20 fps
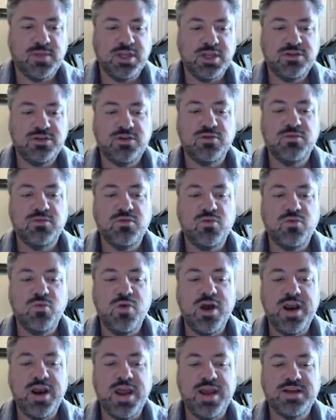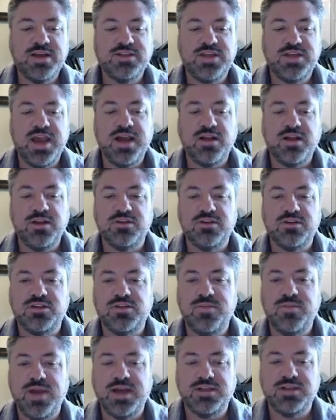So what exactly are
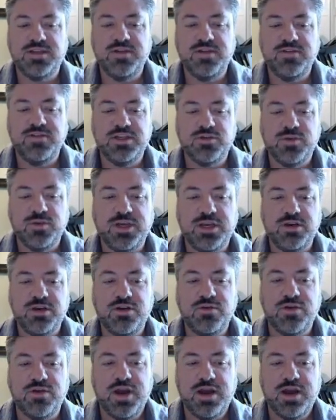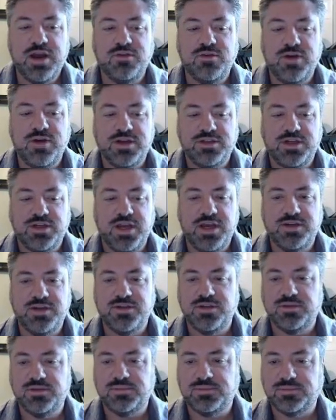some activities we can do in outdoor education?